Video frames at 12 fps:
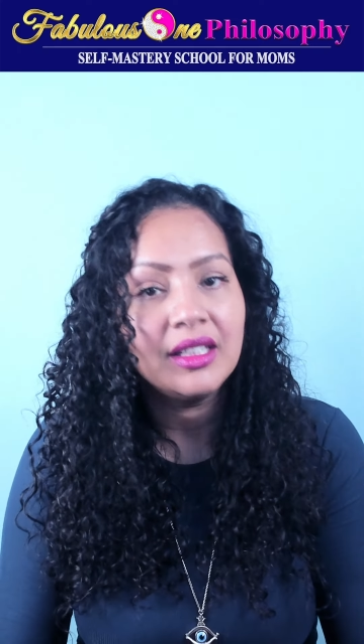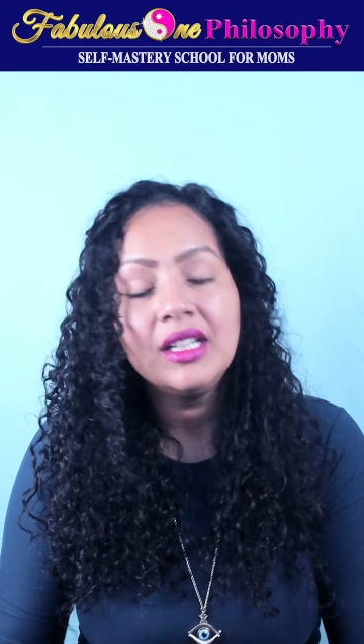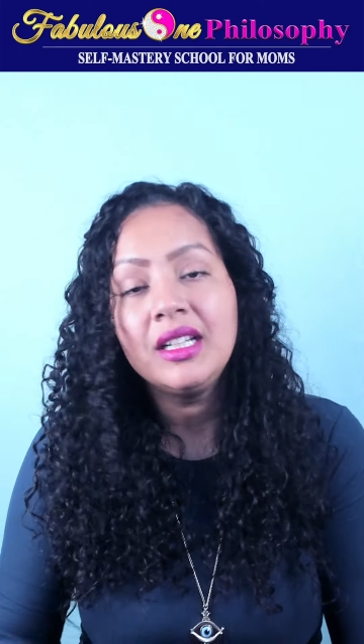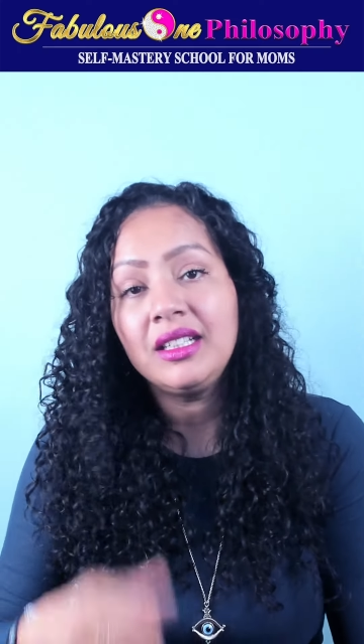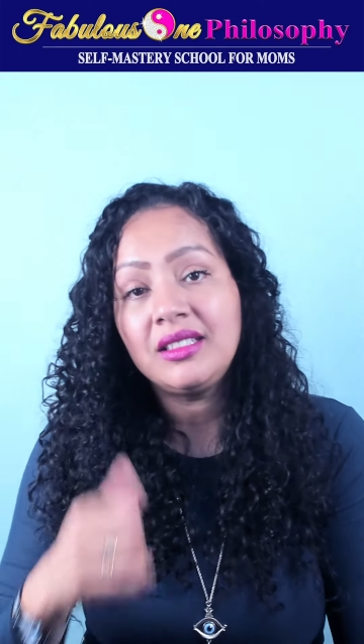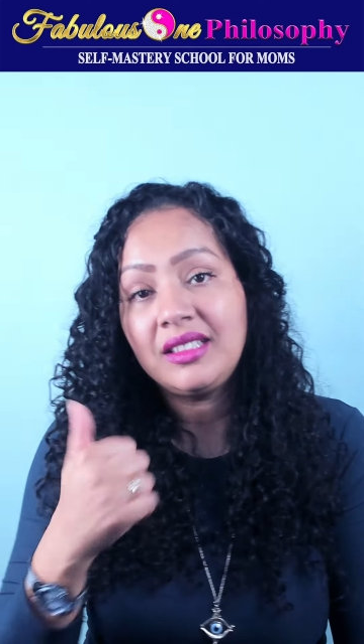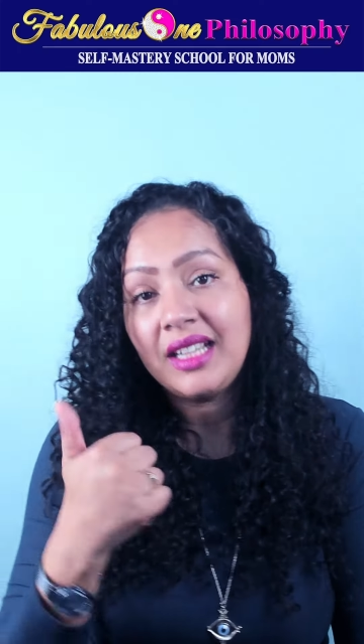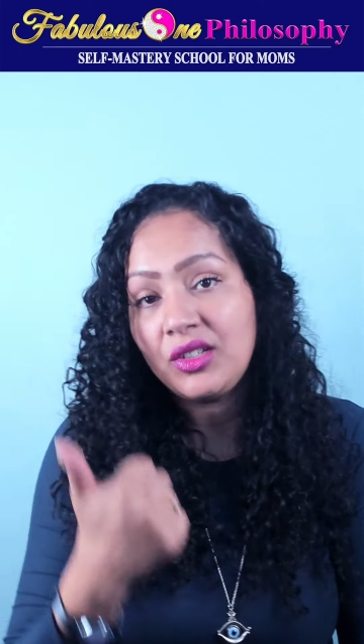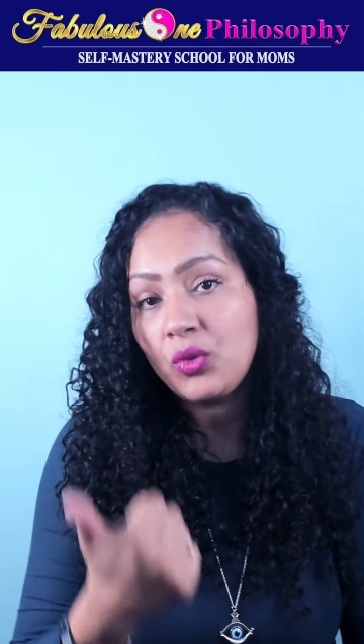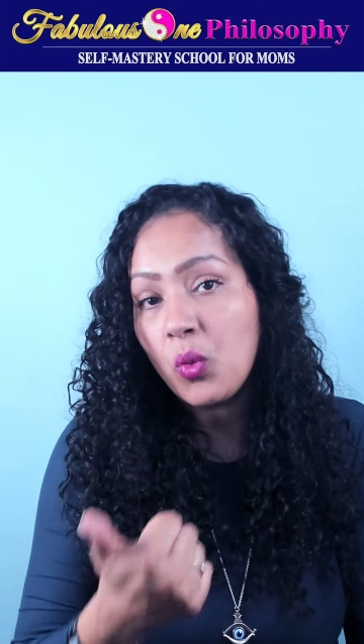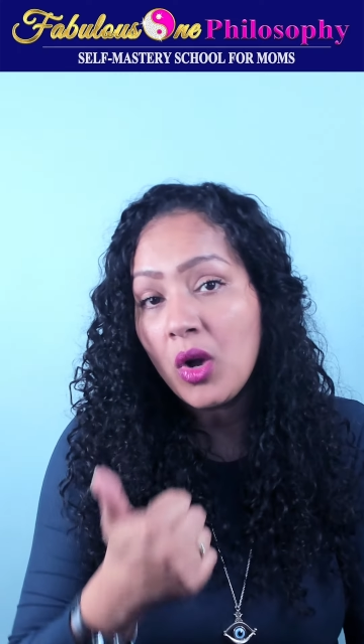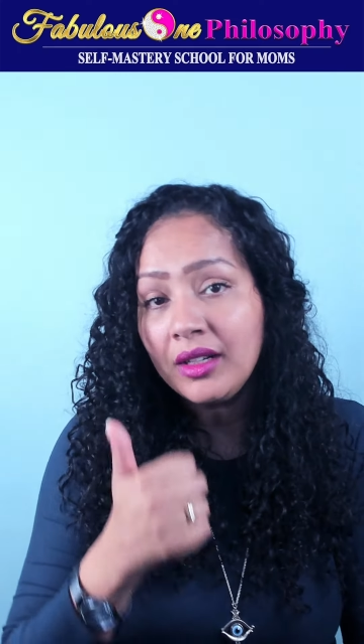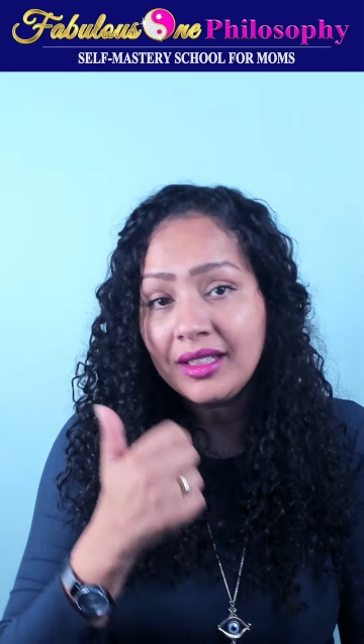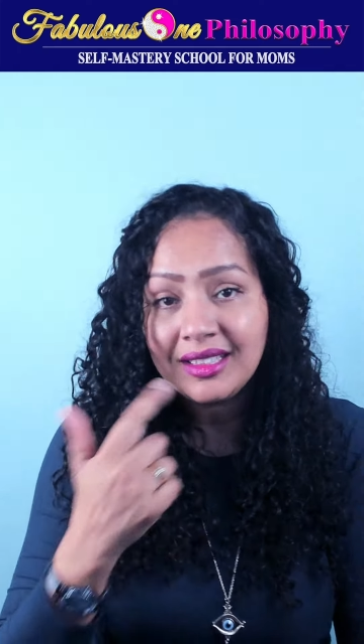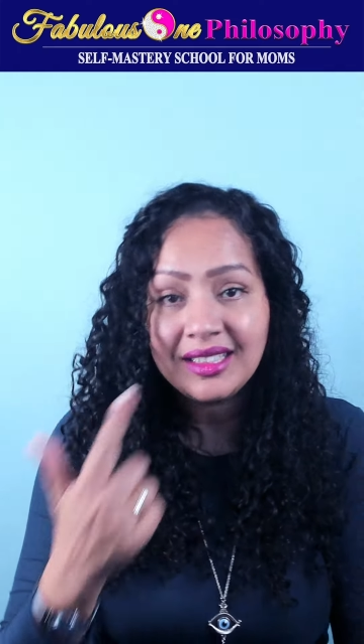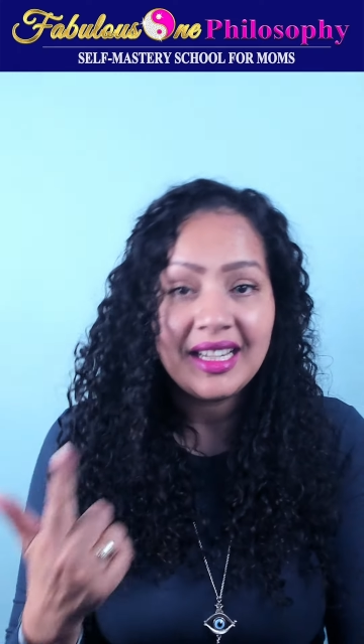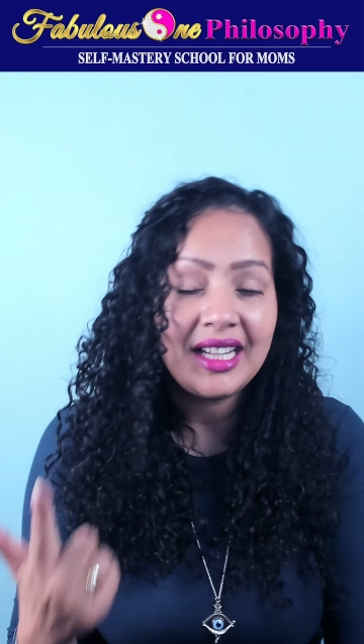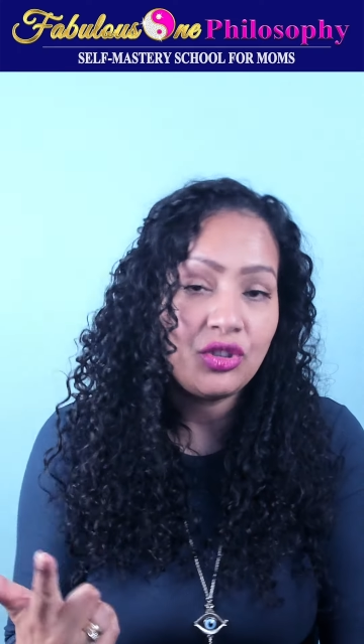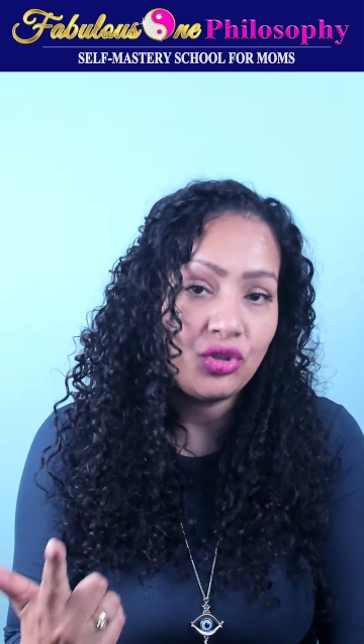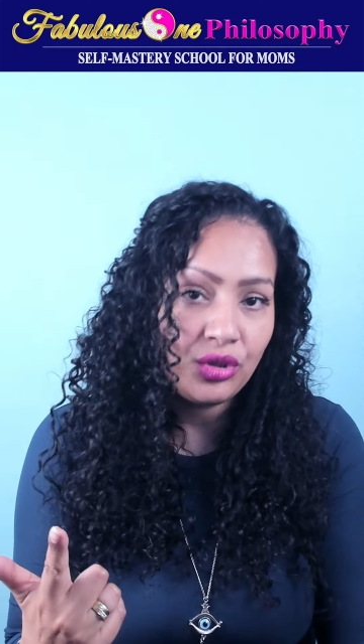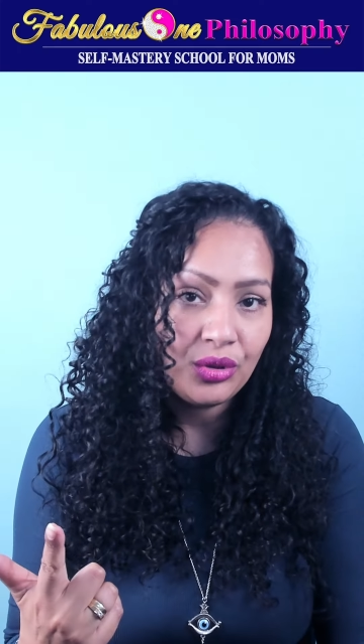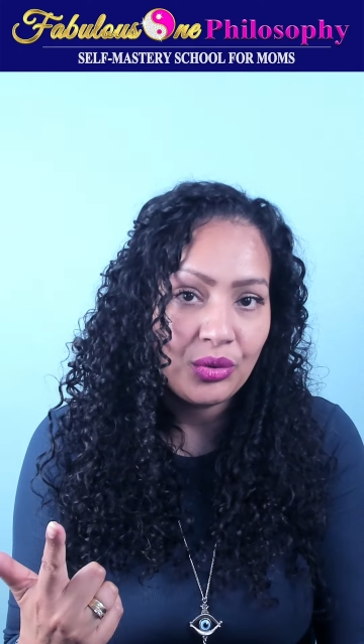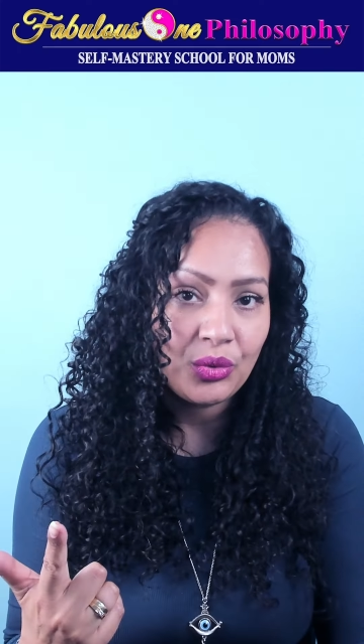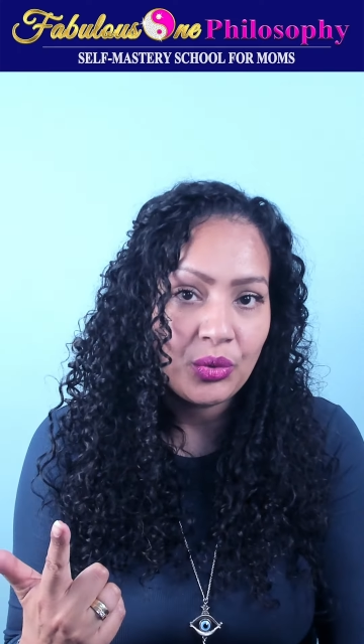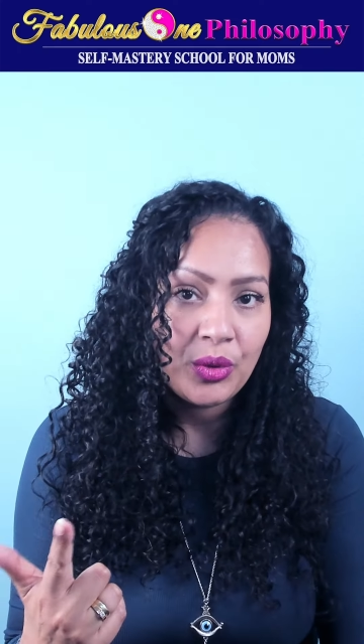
In stage one and stage two,